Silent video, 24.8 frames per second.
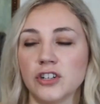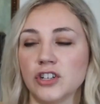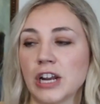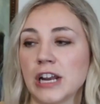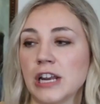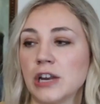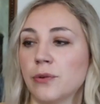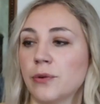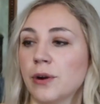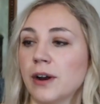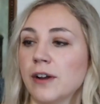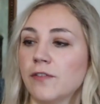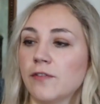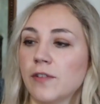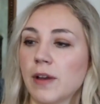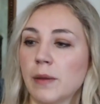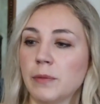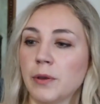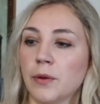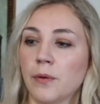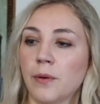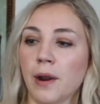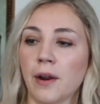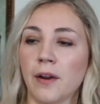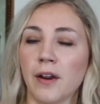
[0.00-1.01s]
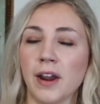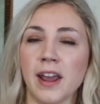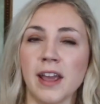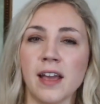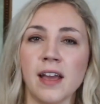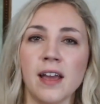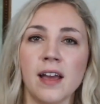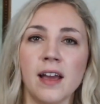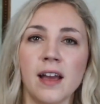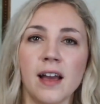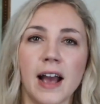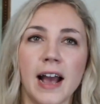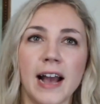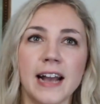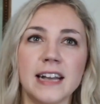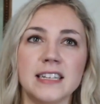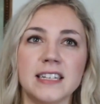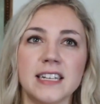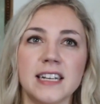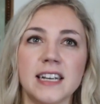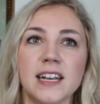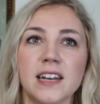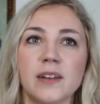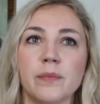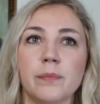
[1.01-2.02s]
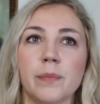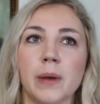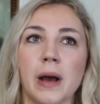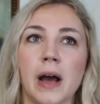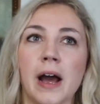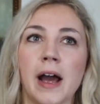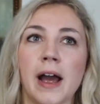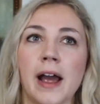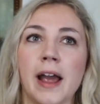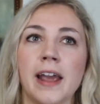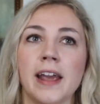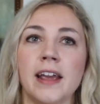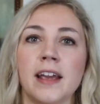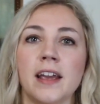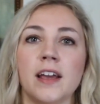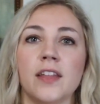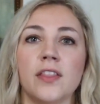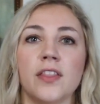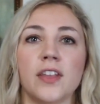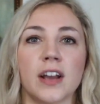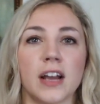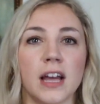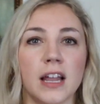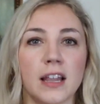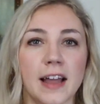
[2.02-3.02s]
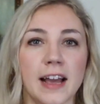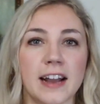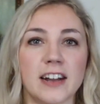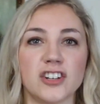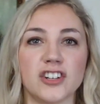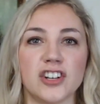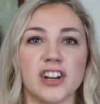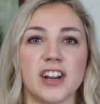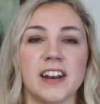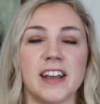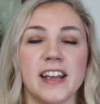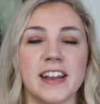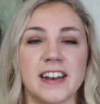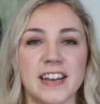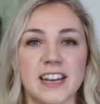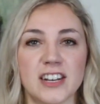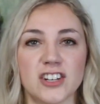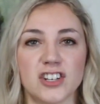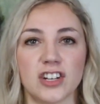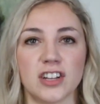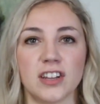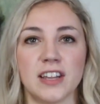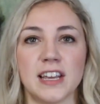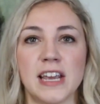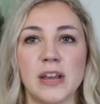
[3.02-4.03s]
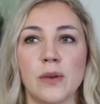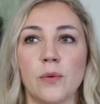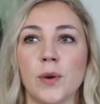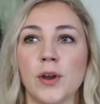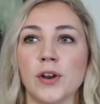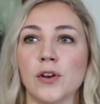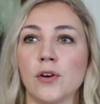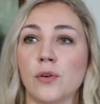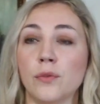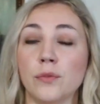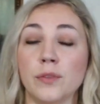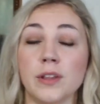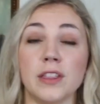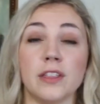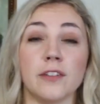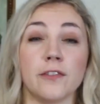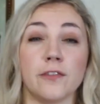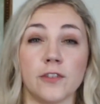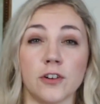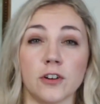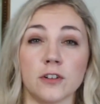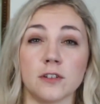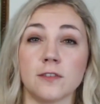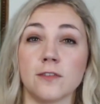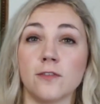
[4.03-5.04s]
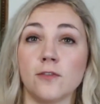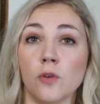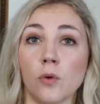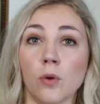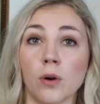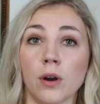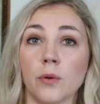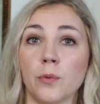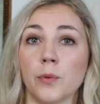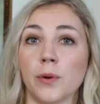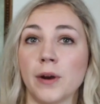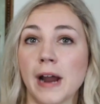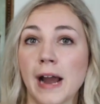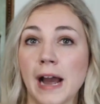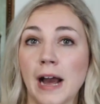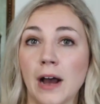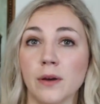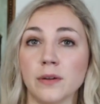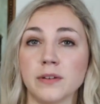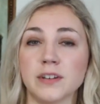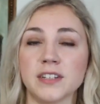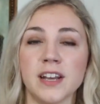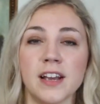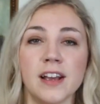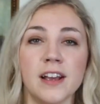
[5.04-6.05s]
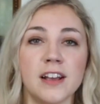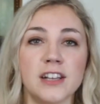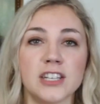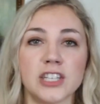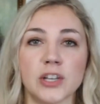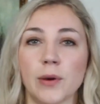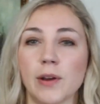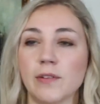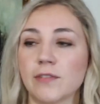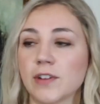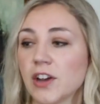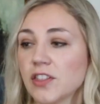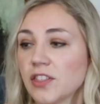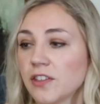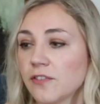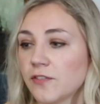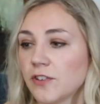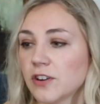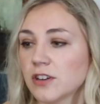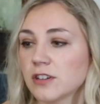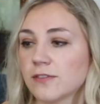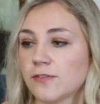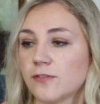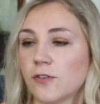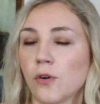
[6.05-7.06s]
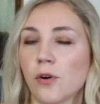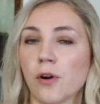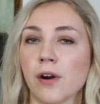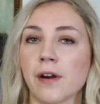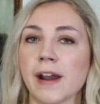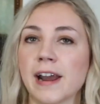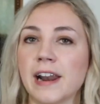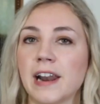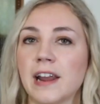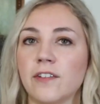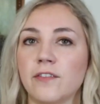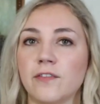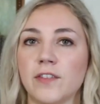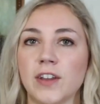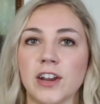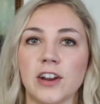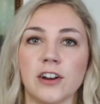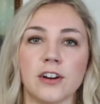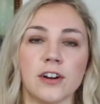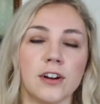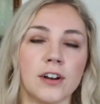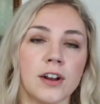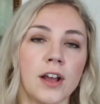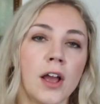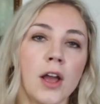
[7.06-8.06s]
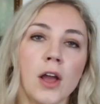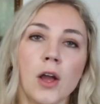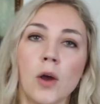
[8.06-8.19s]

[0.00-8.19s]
January, February, I did buy the collection initially when only the first four were out. So I've got the first four and I figured